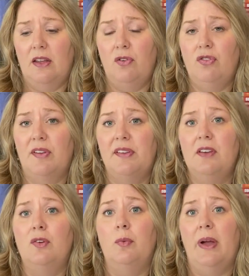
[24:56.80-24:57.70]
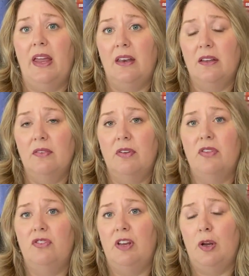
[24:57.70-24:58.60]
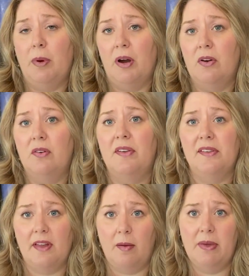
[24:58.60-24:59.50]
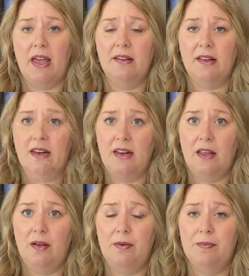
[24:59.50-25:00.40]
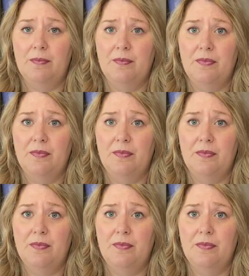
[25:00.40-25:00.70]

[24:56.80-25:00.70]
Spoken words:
you just need to wait for the cheating partner to stop gaslighting you,